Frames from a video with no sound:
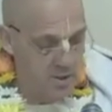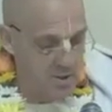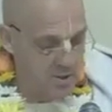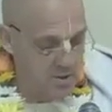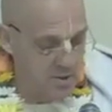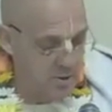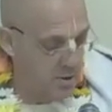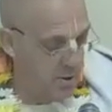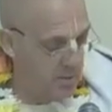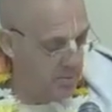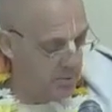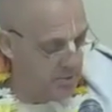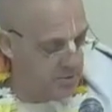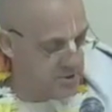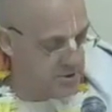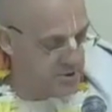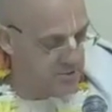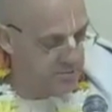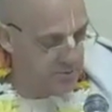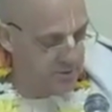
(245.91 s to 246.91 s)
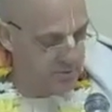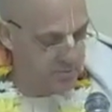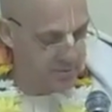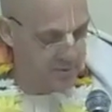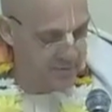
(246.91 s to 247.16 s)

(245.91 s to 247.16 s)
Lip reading: So I won't just read one